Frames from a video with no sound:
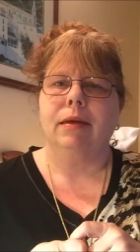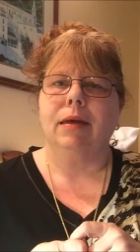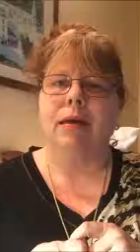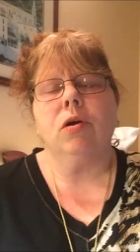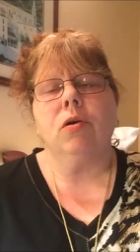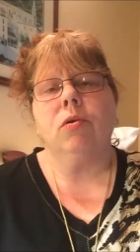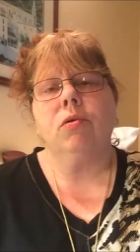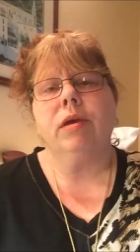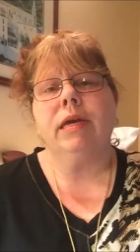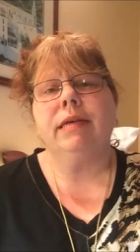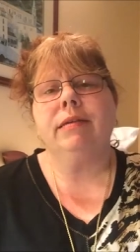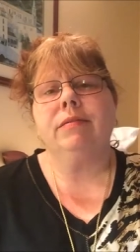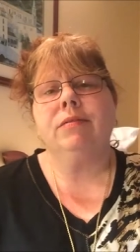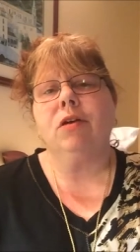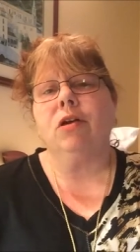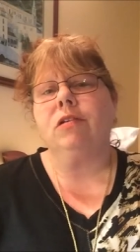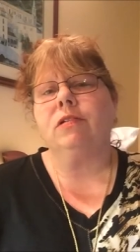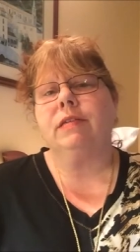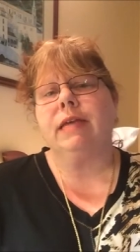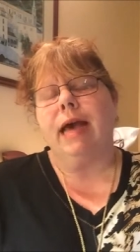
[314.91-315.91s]
So he
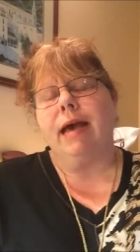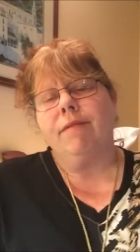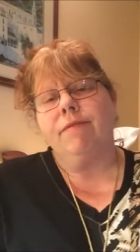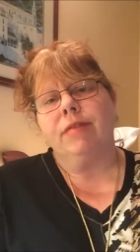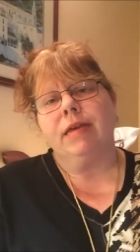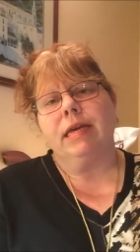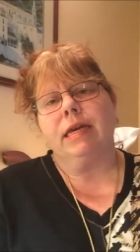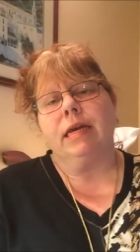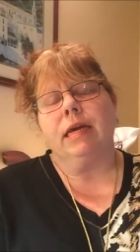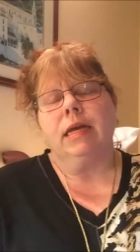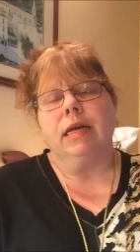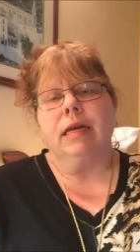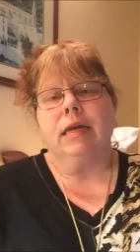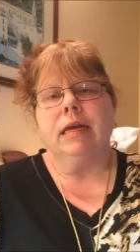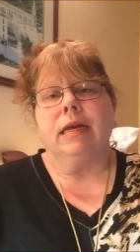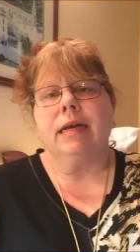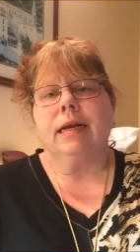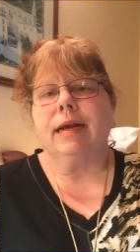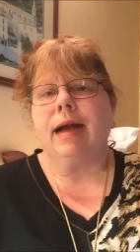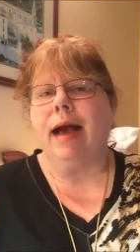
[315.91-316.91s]
starts having
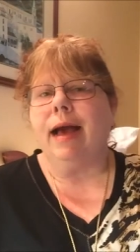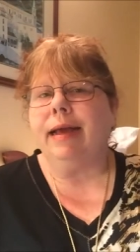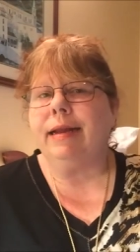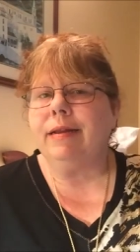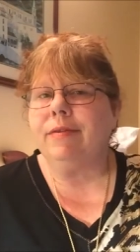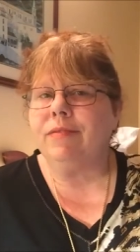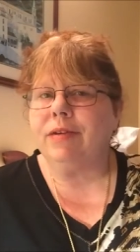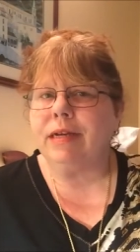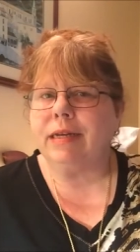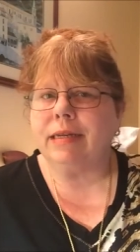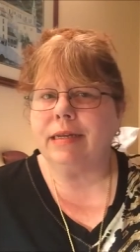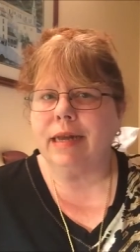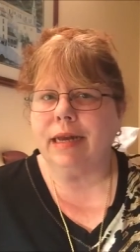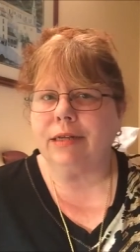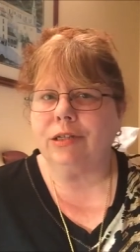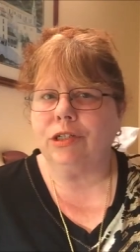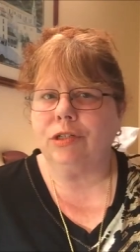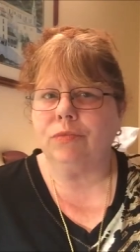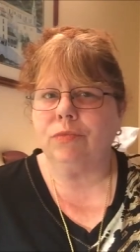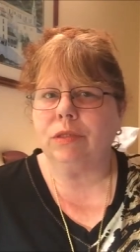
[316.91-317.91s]
kind of a
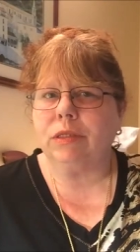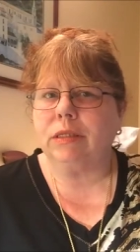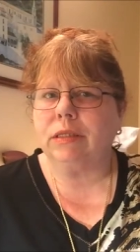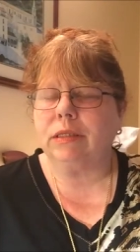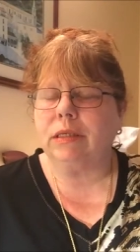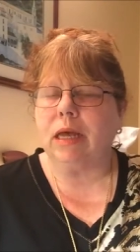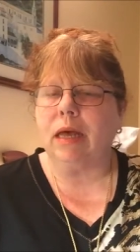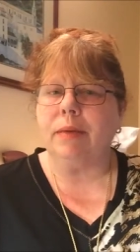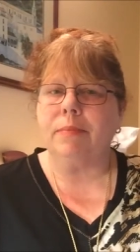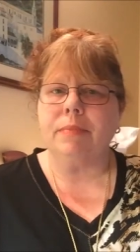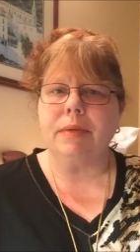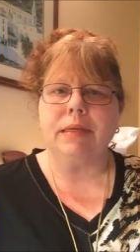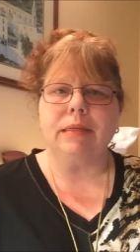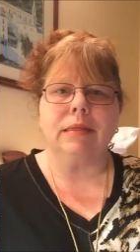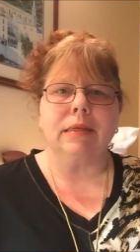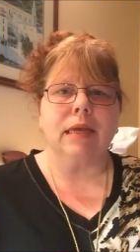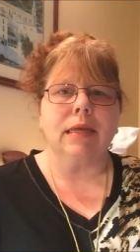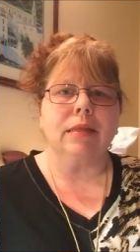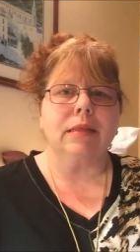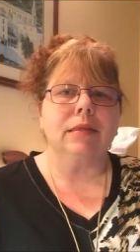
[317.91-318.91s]
connection with the
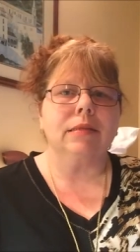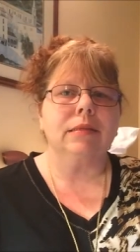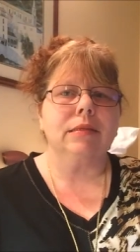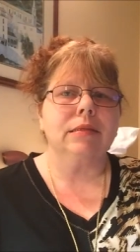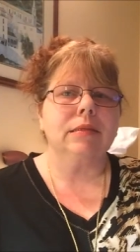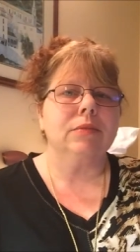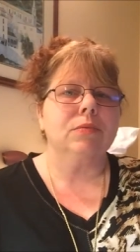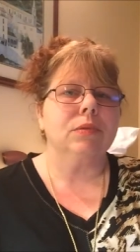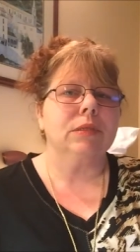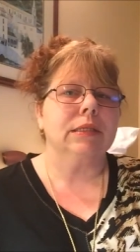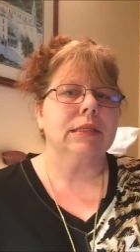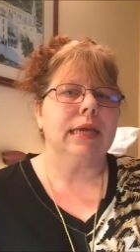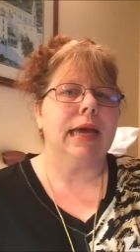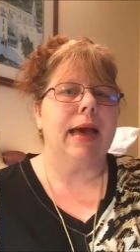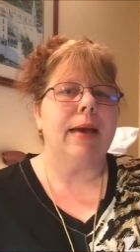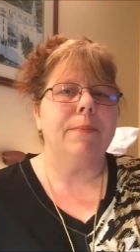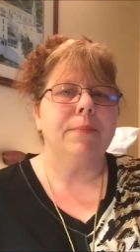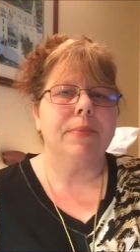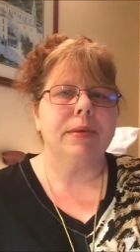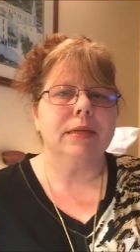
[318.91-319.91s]
zombies, and this is what's
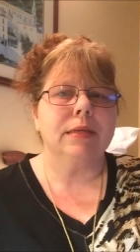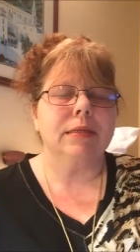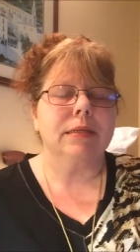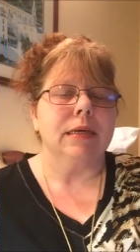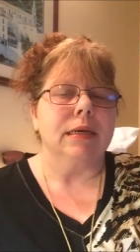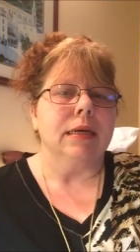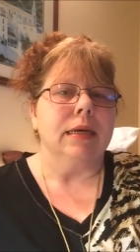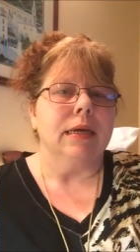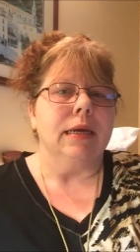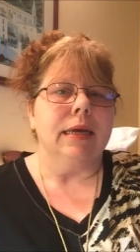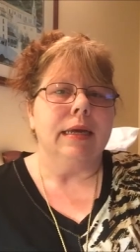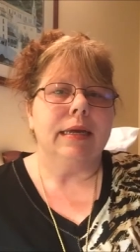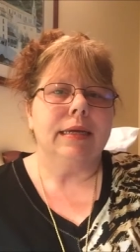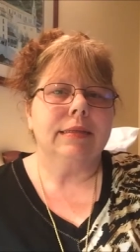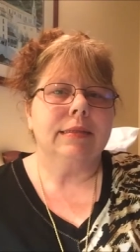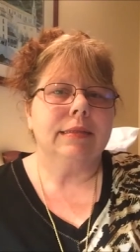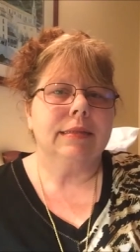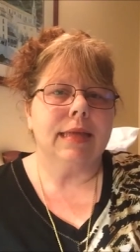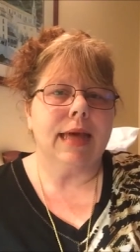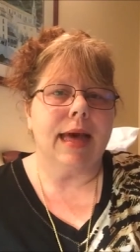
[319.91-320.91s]
happened,
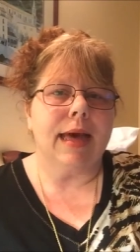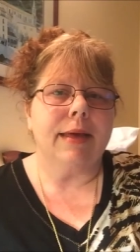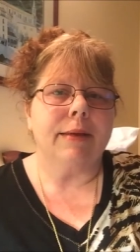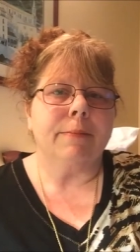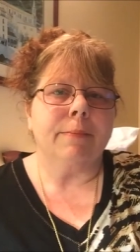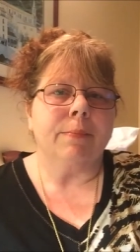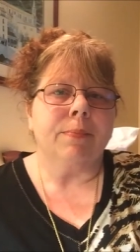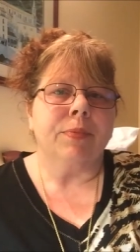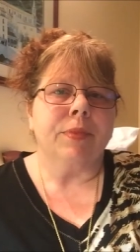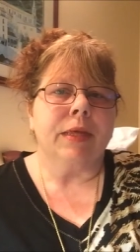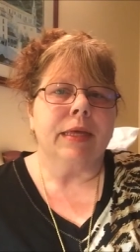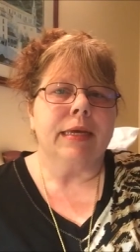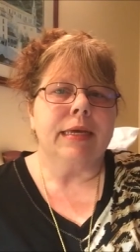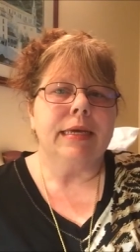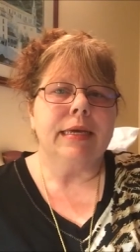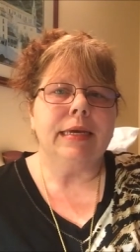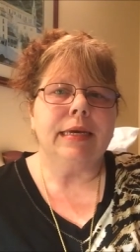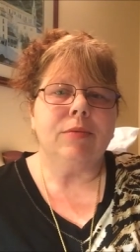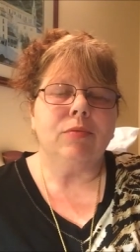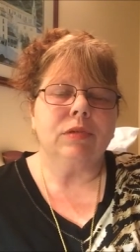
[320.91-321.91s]
is that
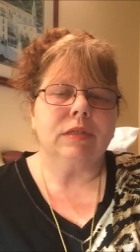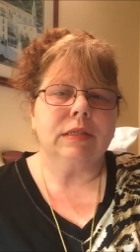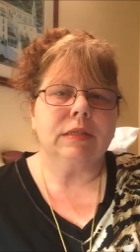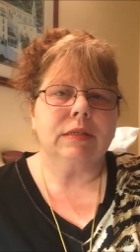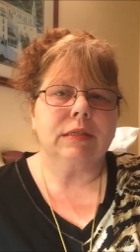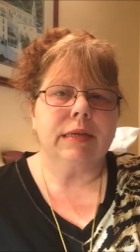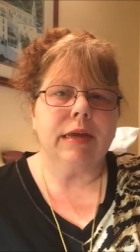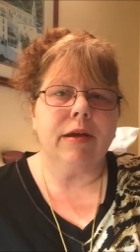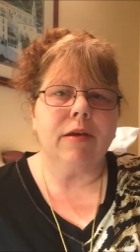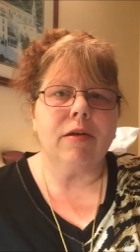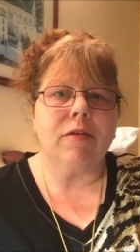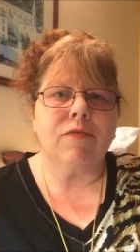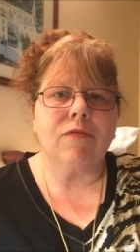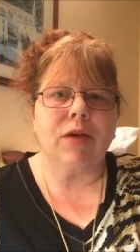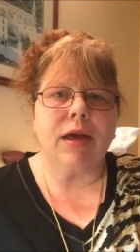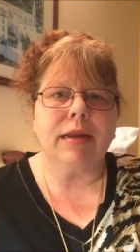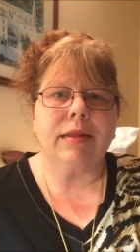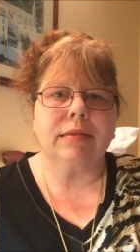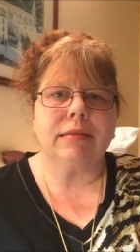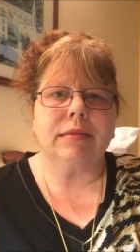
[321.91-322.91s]
he was
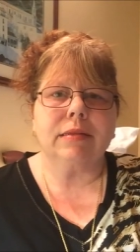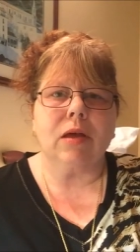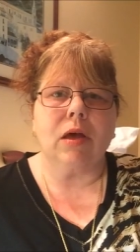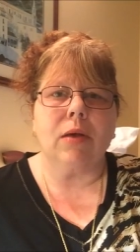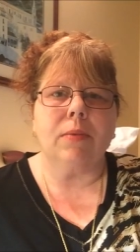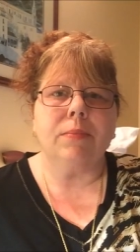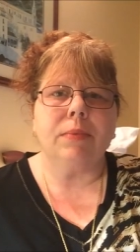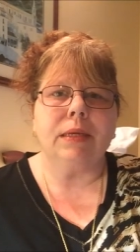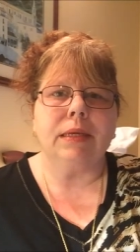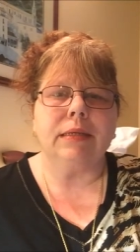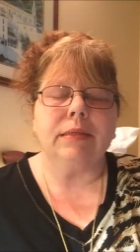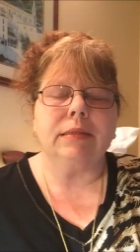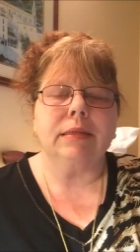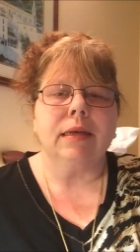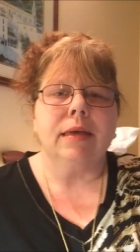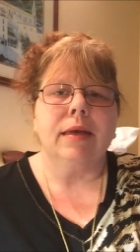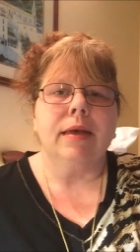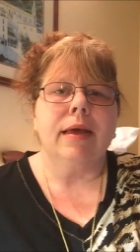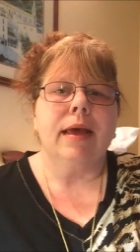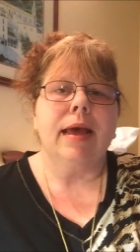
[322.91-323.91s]
terrified of the
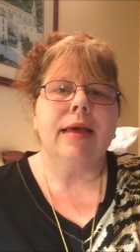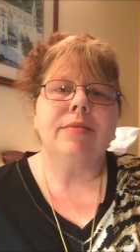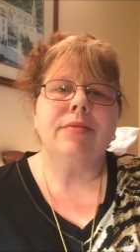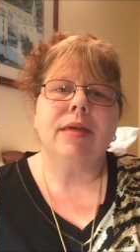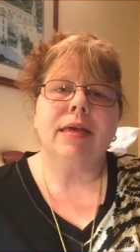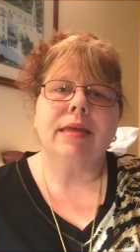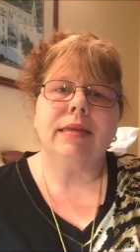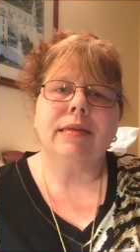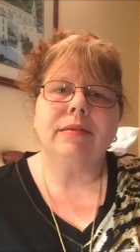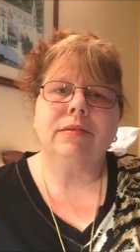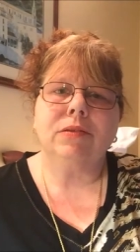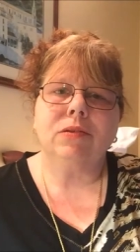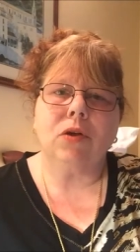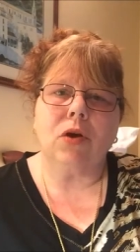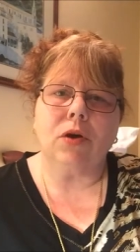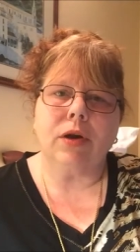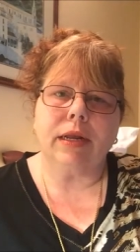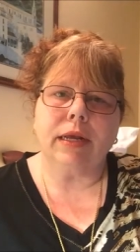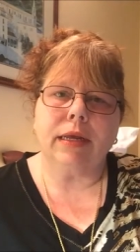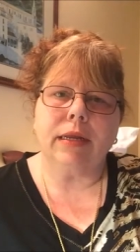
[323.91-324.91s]
zombies, and then he
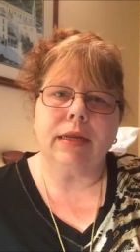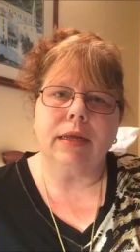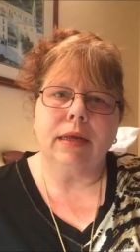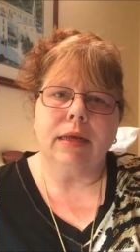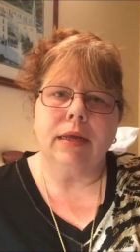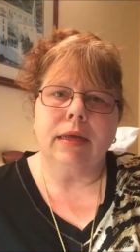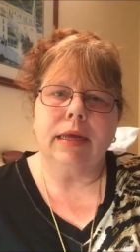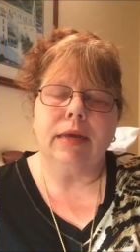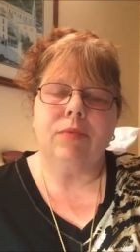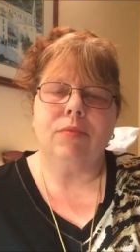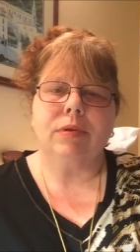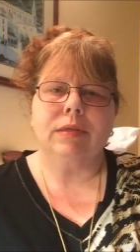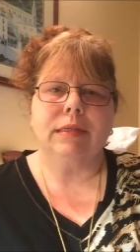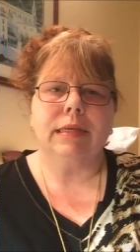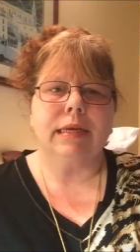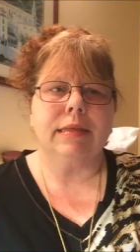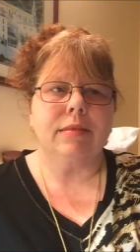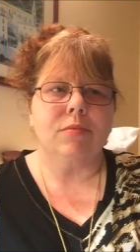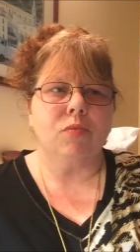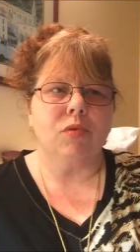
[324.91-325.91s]
started, it was
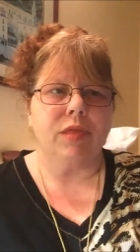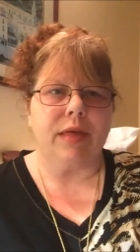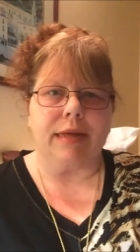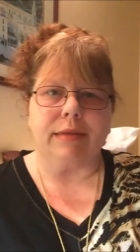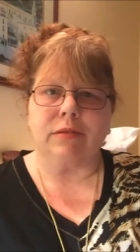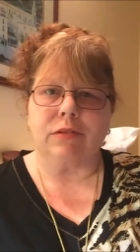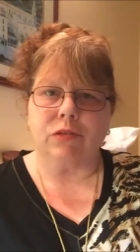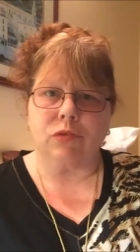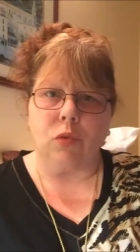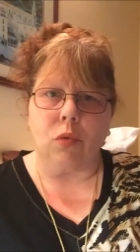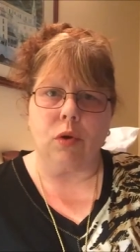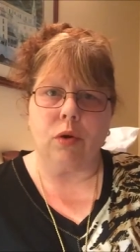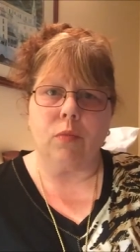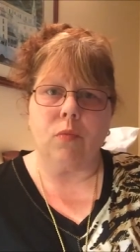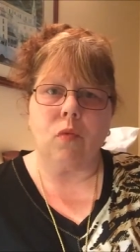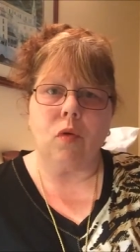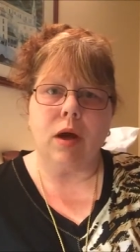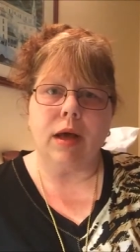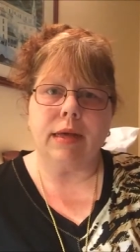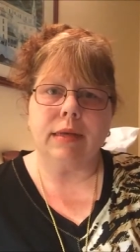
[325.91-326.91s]
in where that
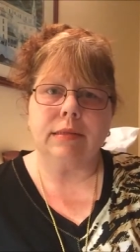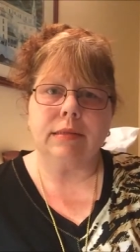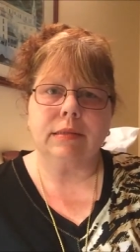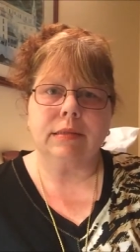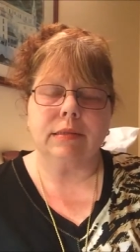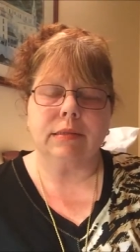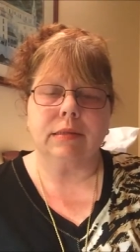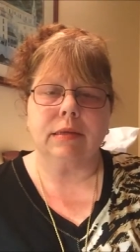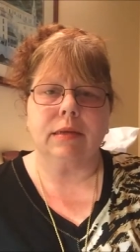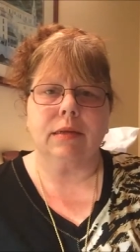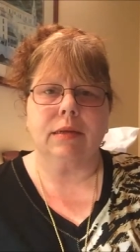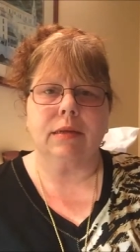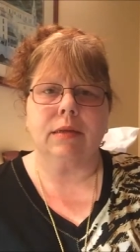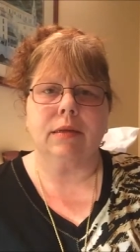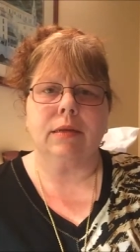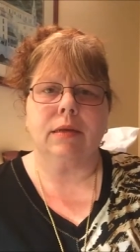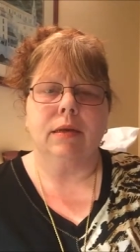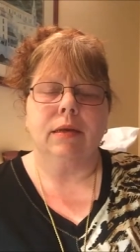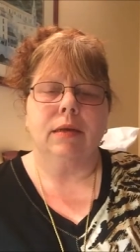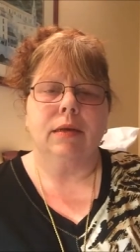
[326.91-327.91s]
storm was,
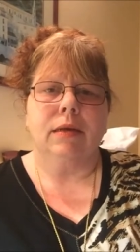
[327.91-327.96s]
the